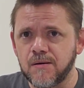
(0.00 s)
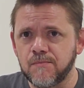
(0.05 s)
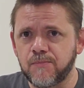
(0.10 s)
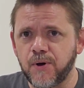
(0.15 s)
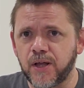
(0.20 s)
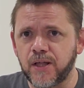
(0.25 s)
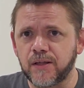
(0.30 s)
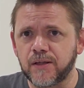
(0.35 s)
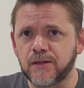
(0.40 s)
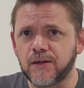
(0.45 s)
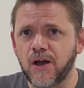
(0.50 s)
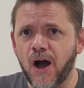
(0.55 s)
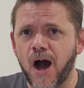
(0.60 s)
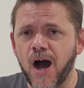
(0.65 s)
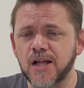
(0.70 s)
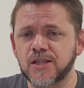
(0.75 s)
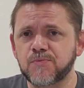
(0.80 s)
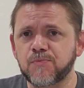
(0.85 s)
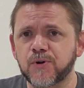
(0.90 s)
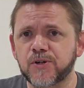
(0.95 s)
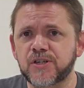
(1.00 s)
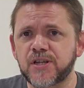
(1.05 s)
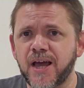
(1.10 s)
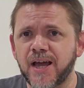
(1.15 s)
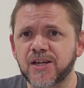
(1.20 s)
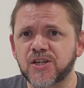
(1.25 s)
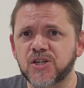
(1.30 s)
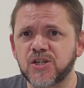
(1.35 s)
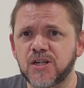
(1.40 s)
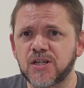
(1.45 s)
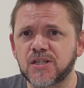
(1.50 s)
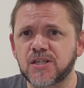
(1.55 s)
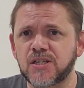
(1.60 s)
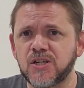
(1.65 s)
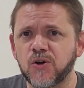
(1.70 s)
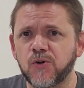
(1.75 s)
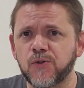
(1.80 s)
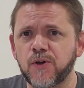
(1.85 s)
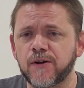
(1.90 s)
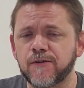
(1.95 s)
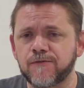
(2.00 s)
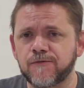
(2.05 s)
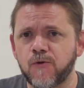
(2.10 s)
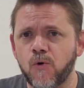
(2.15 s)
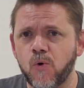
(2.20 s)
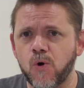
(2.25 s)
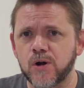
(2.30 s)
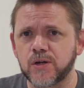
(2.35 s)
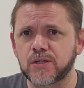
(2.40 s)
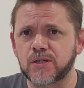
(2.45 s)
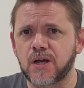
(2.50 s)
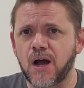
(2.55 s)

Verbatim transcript: But God's protection is still there for us.